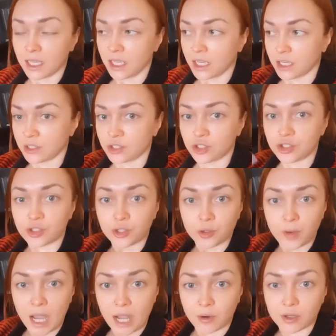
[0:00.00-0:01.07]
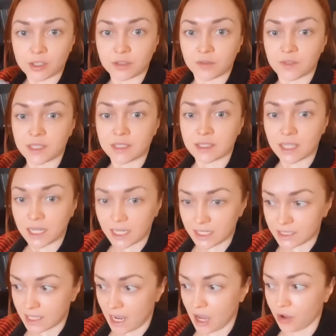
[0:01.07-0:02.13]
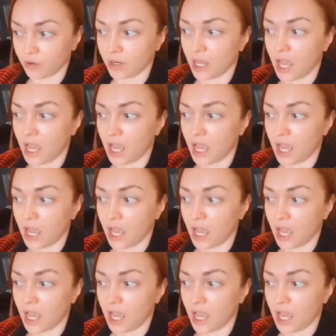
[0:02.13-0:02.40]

into 2 hours of sitting down,